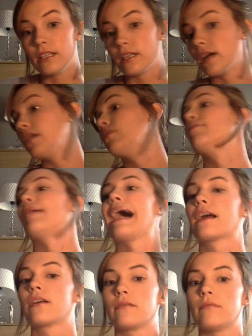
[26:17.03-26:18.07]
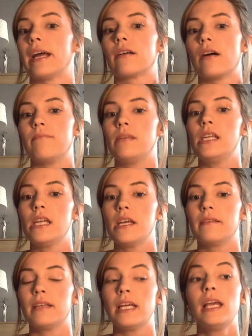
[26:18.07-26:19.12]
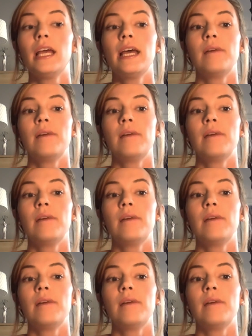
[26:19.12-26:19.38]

go back, like, immediately.